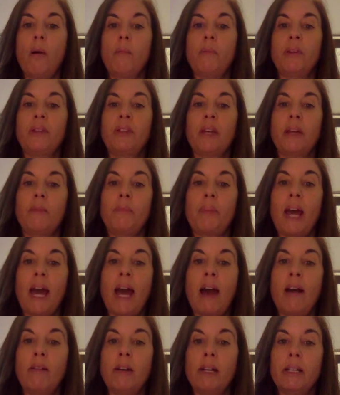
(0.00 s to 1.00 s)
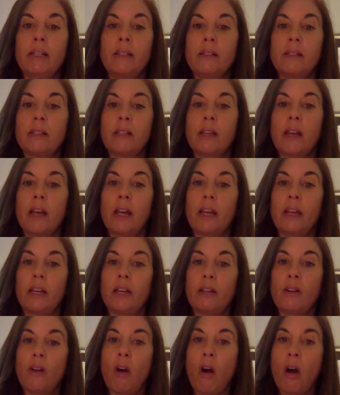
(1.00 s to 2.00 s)
But then balance
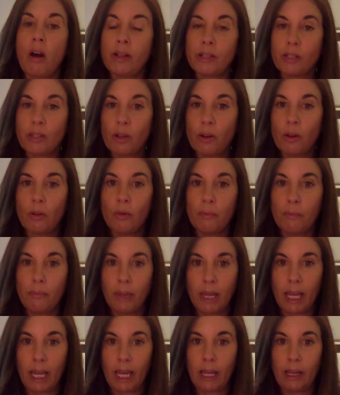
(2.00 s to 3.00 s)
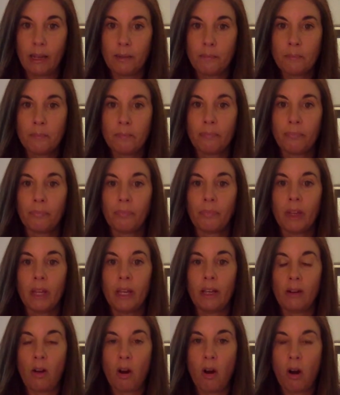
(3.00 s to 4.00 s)
can also mean
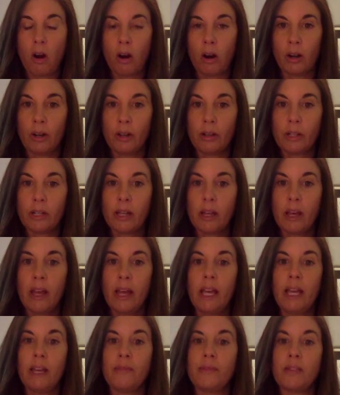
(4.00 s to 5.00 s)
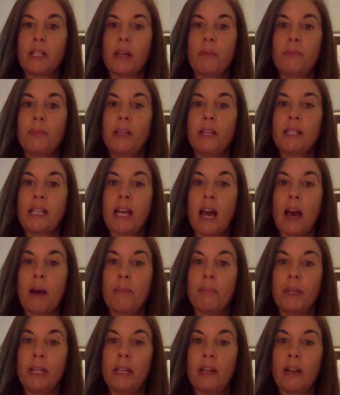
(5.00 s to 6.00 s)
in art, if something's
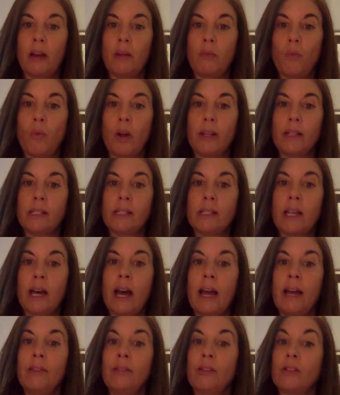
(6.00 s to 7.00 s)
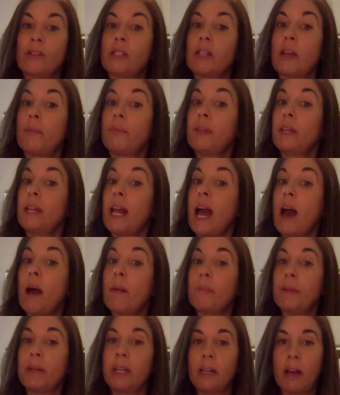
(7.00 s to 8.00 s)
happening on one side, there's something
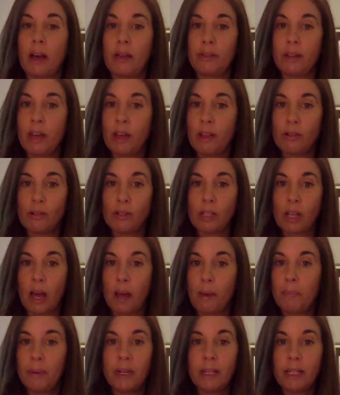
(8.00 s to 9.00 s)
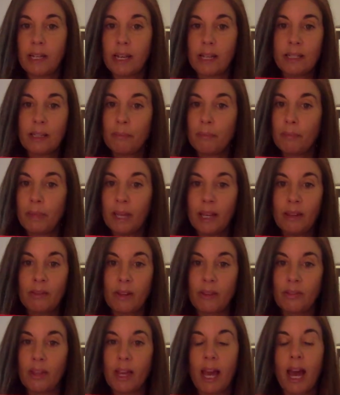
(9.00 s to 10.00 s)
happening on the other side, but it doesn't mean
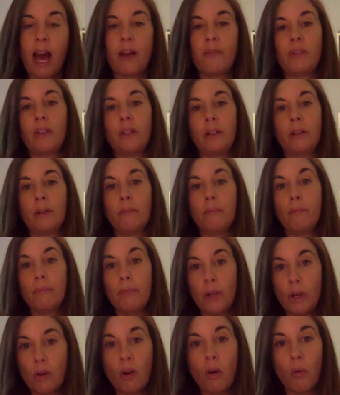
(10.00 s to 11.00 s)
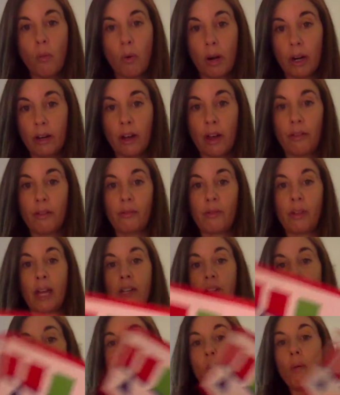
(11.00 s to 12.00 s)
that they have to mirror one another.
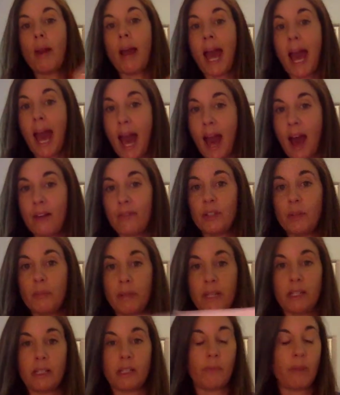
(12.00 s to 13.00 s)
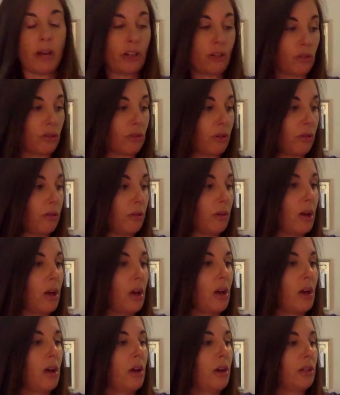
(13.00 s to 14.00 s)
They don't have to be symmetrical.
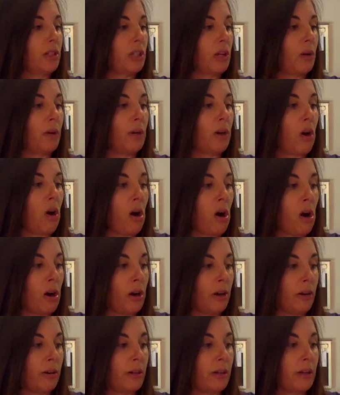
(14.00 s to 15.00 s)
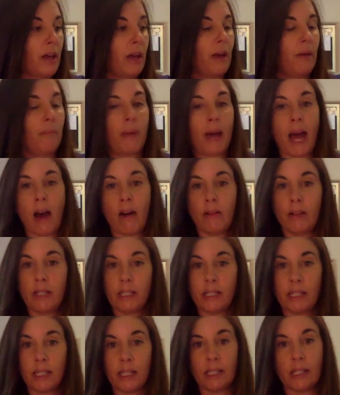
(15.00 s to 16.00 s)
So in art,
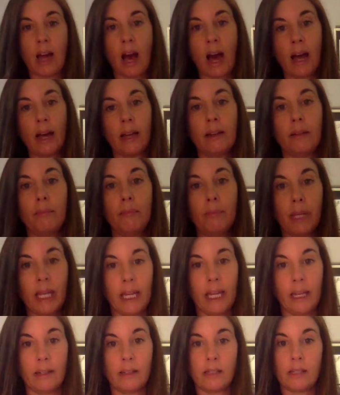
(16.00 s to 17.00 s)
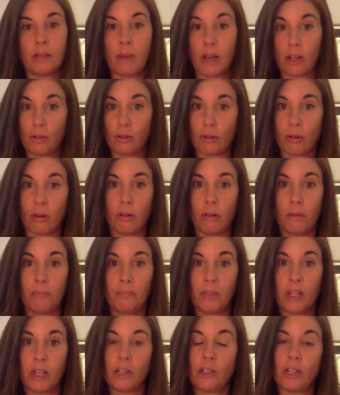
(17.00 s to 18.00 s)
Balance does not mean symmetrical.
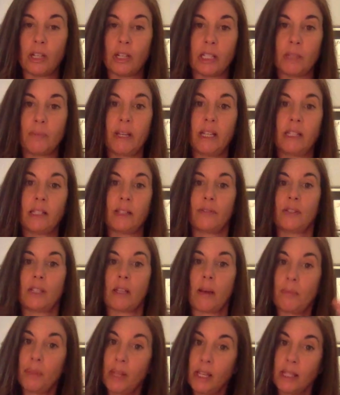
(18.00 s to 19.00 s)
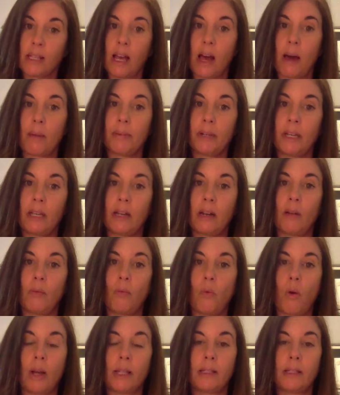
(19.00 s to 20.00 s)
It just means if something's happening
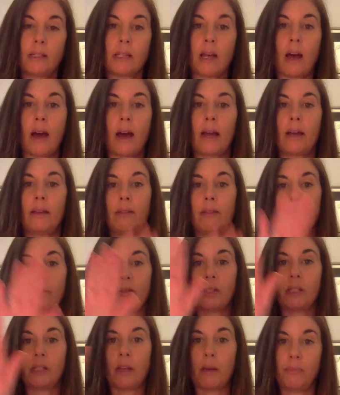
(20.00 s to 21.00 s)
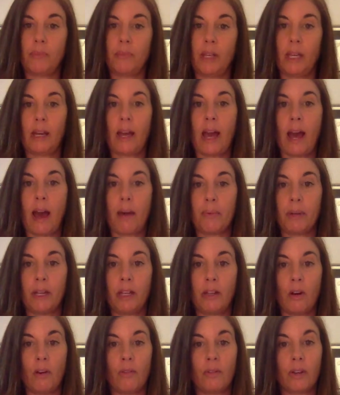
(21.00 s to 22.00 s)
on one side, there's something
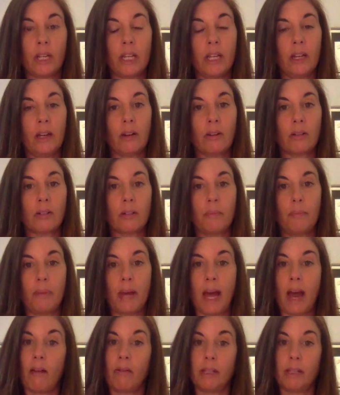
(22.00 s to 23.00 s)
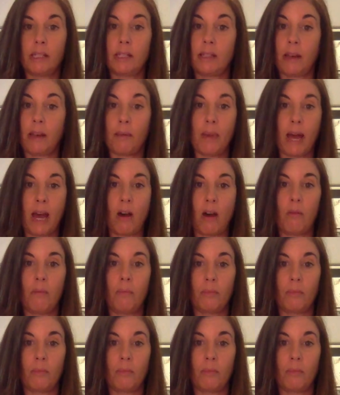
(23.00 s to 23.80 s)
happening over here to balance them out,